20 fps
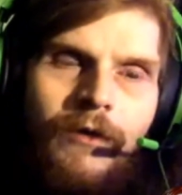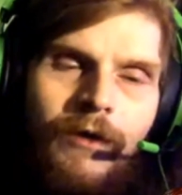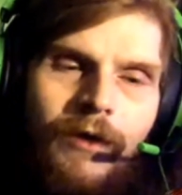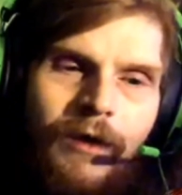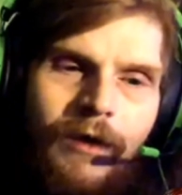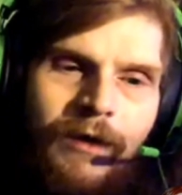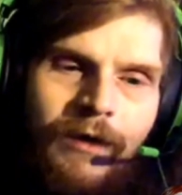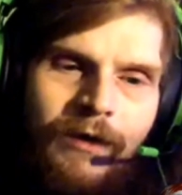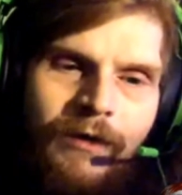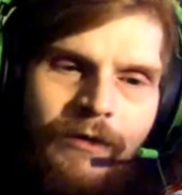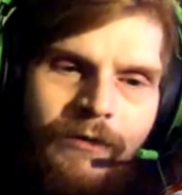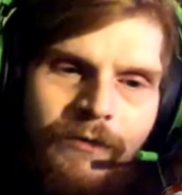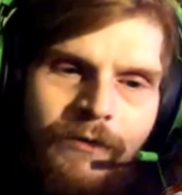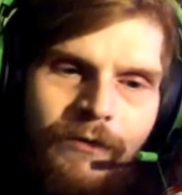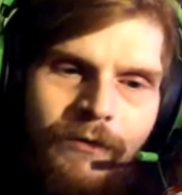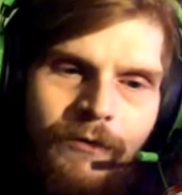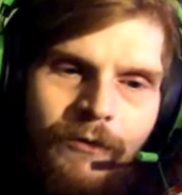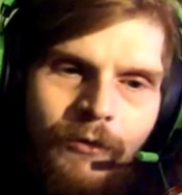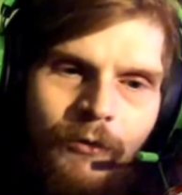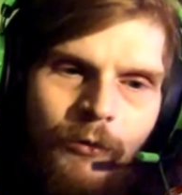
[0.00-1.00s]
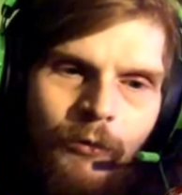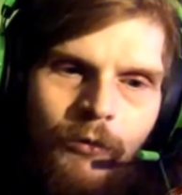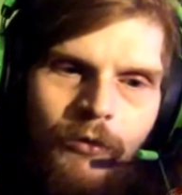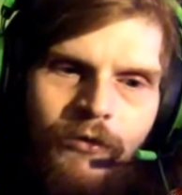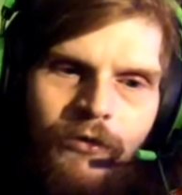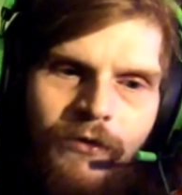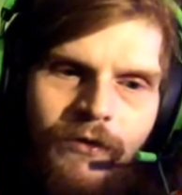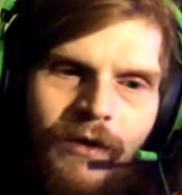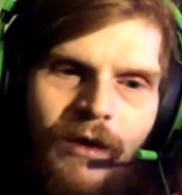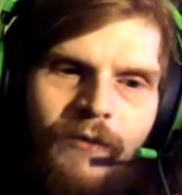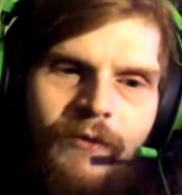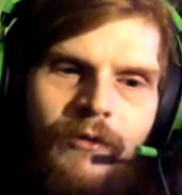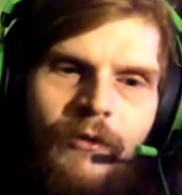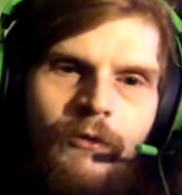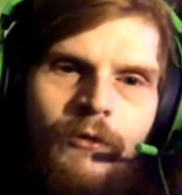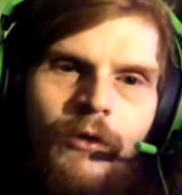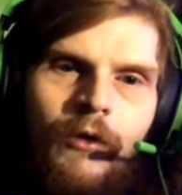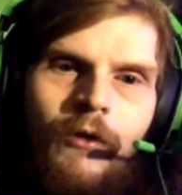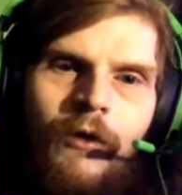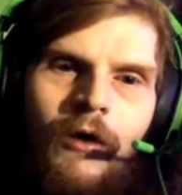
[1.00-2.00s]
And we're just having a
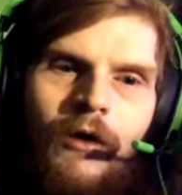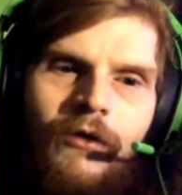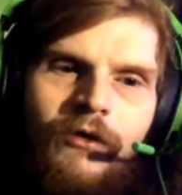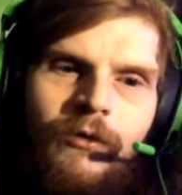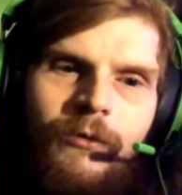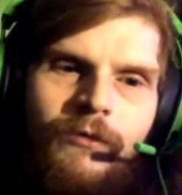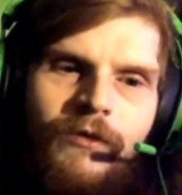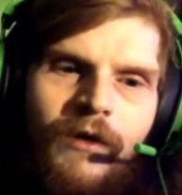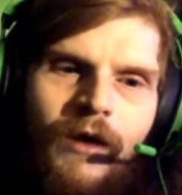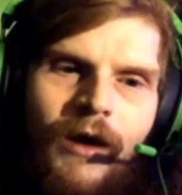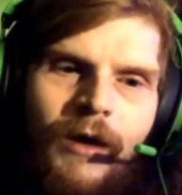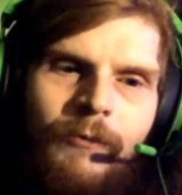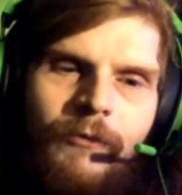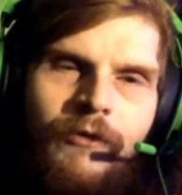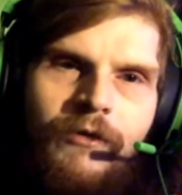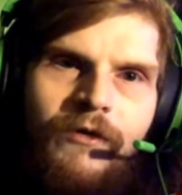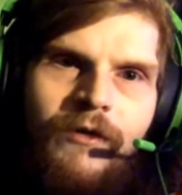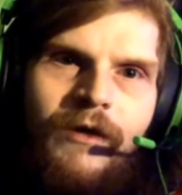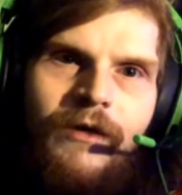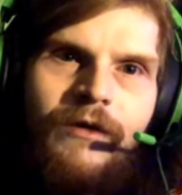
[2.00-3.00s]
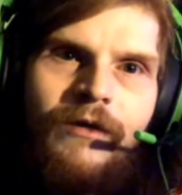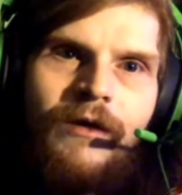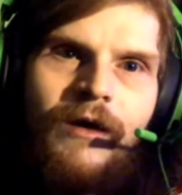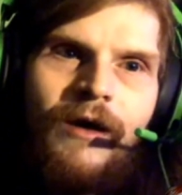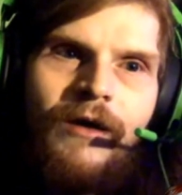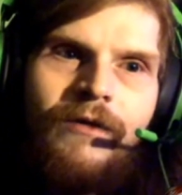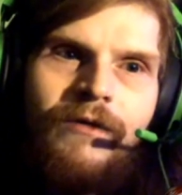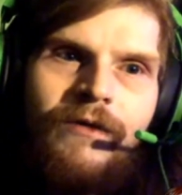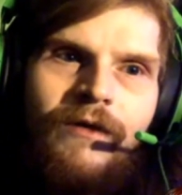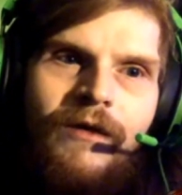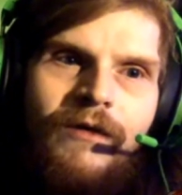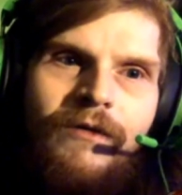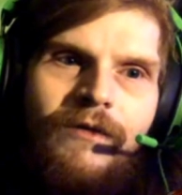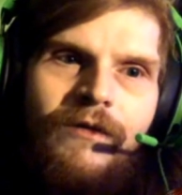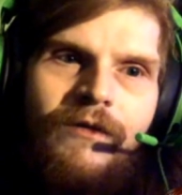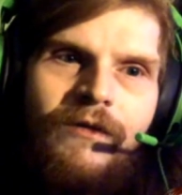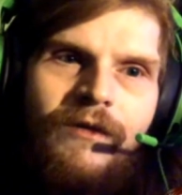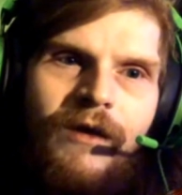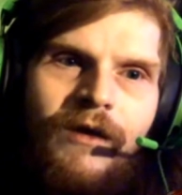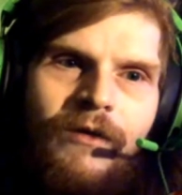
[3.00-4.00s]
real awesome time creating content
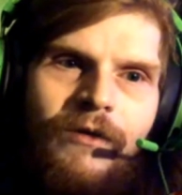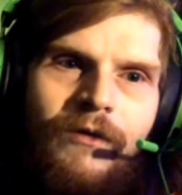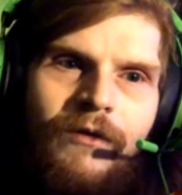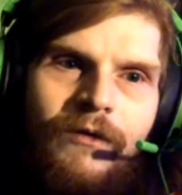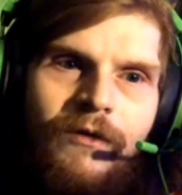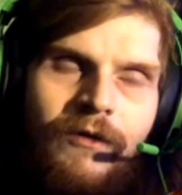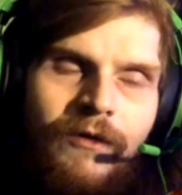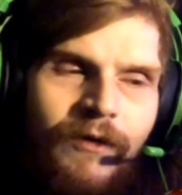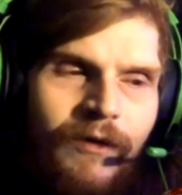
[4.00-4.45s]
together.